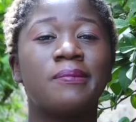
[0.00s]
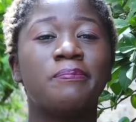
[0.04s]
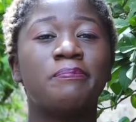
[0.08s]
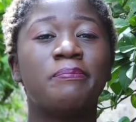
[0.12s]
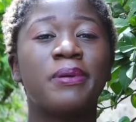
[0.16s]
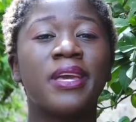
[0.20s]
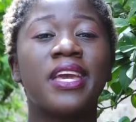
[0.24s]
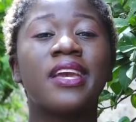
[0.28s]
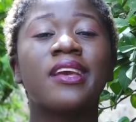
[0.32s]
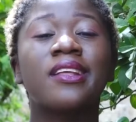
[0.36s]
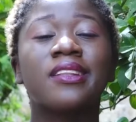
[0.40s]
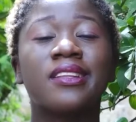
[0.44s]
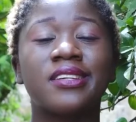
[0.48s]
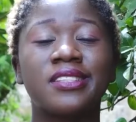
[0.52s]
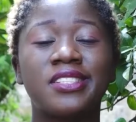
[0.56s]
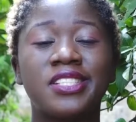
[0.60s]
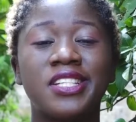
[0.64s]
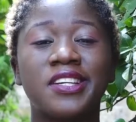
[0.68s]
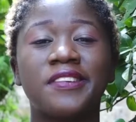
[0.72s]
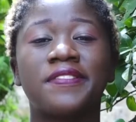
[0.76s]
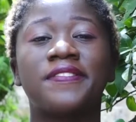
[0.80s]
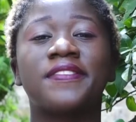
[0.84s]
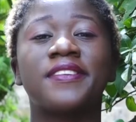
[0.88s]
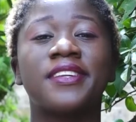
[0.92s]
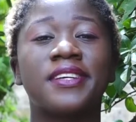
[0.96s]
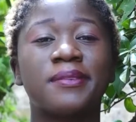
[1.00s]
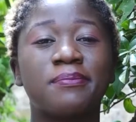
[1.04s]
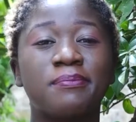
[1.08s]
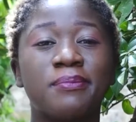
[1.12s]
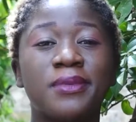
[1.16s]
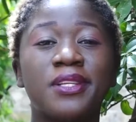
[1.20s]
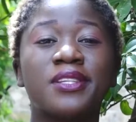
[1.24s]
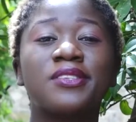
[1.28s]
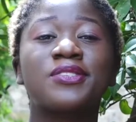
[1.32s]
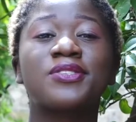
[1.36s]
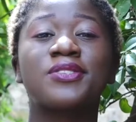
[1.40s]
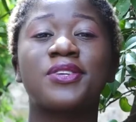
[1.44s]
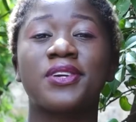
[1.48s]
Being the chief in
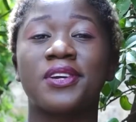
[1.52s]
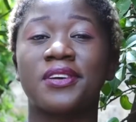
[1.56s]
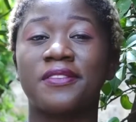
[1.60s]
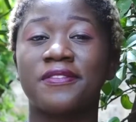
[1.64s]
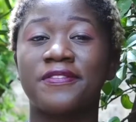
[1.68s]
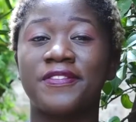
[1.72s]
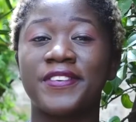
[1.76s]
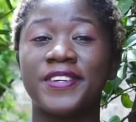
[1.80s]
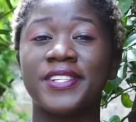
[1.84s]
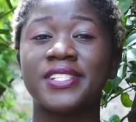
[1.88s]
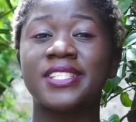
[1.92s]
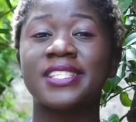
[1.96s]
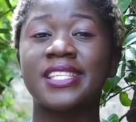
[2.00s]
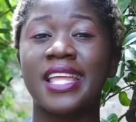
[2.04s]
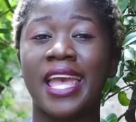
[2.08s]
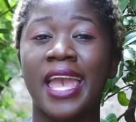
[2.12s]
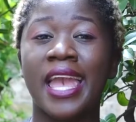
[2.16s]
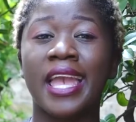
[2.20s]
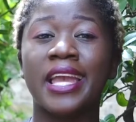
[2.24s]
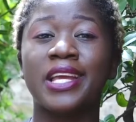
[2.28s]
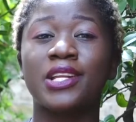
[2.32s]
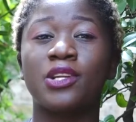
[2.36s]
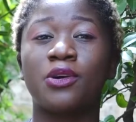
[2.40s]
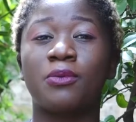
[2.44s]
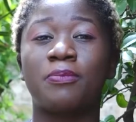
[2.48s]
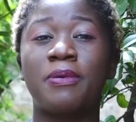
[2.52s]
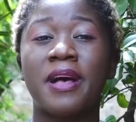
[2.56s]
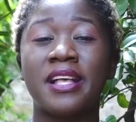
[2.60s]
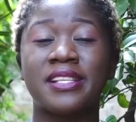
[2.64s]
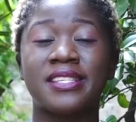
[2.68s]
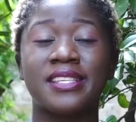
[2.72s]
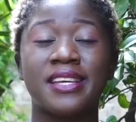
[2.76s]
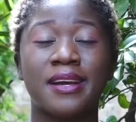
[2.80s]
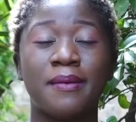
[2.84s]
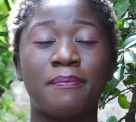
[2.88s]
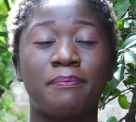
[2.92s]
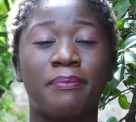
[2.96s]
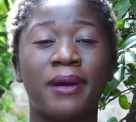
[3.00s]
administering first aid or
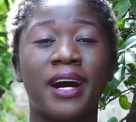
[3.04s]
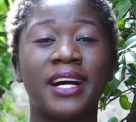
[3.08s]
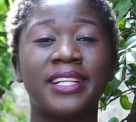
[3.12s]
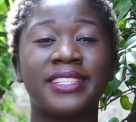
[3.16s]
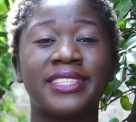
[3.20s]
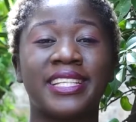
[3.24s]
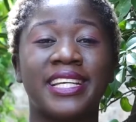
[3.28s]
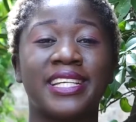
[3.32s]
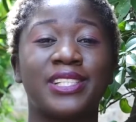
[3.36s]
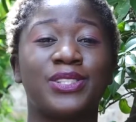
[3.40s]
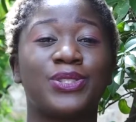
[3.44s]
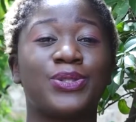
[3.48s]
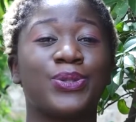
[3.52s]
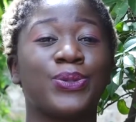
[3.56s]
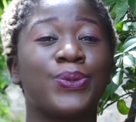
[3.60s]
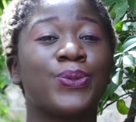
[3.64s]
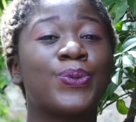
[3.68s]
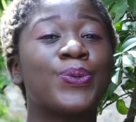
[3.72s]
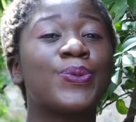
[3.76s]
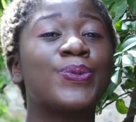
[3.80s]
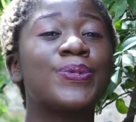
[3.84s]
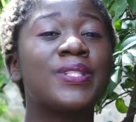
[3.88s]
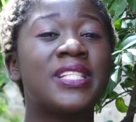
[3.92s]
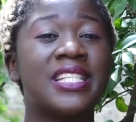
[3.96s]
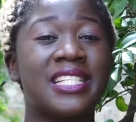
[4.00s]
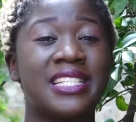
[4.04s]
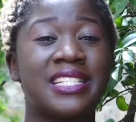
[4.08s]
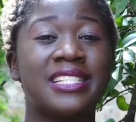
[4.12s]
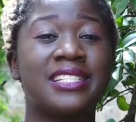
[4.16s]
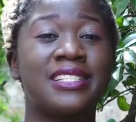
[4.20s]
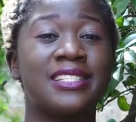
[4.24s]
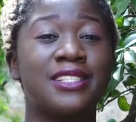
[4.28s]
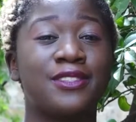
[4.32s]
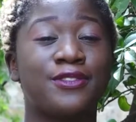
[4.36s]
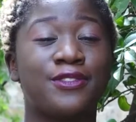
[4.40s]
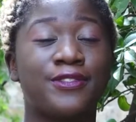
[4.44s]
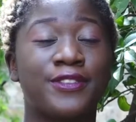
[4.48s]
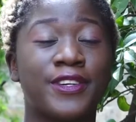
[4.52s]
passing a band-aid to who needed
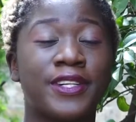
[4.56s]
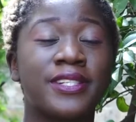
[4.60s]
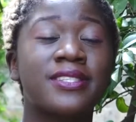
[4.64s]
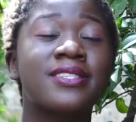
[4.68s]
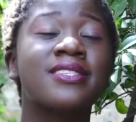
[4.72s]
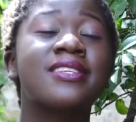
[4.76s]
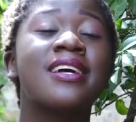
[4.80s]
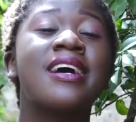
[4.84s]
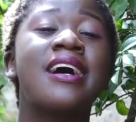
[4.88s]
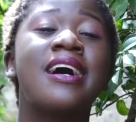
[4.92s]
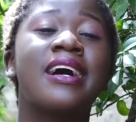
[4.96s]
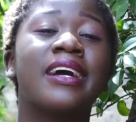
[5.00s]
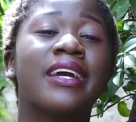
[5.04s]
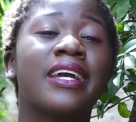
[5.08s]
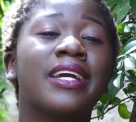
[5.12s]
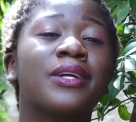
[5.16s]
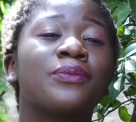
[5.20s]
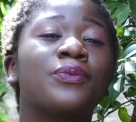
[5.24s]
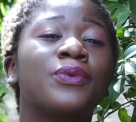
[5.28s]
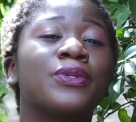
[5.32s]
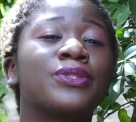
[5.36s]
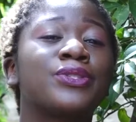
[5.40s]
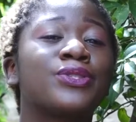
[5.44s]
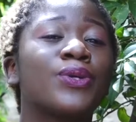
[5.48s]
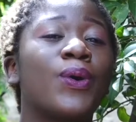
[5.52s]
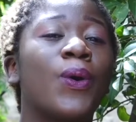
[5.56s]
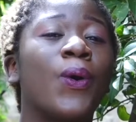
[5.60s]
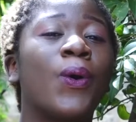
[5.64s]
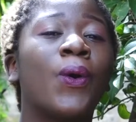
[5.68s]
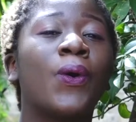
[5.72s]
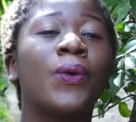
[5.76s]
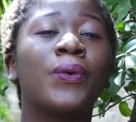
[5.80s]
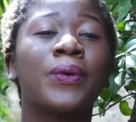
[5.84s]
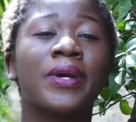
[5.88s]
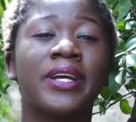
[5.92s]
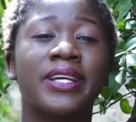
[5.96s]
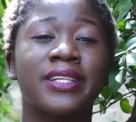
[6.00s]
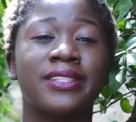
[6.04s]
it first, it was
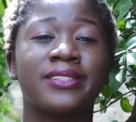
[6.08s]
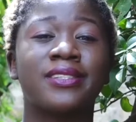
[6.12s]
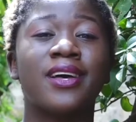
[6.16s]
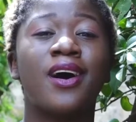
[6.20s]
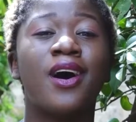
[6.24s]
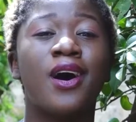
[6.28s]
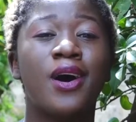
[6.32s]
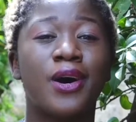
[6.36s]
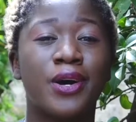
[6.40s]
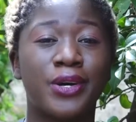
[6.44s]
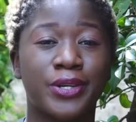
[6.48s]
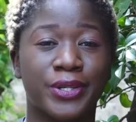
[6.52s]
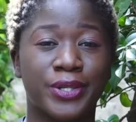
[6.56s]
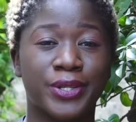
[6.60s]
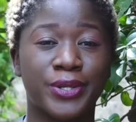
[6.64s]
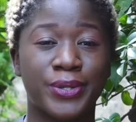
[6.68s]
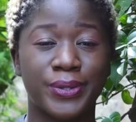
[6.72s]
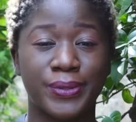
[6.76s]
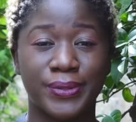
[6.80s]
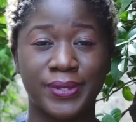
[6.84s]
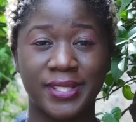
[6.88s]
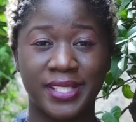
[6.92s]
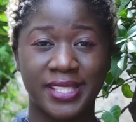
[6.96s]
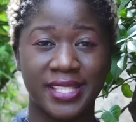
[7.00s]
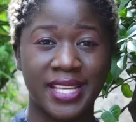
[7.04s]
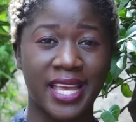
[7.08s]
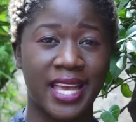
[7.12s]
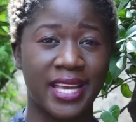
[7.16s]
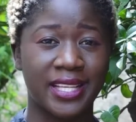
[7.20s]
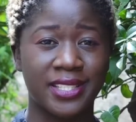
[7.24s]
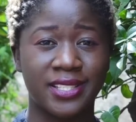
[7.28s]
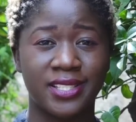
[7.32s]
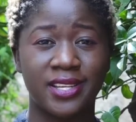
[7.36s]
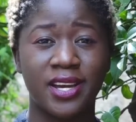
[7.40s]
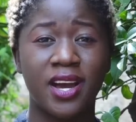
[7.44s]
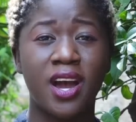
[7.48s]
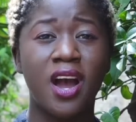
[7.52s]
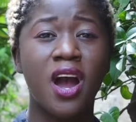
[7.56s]
always a
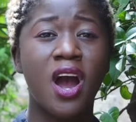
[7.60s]
crusade.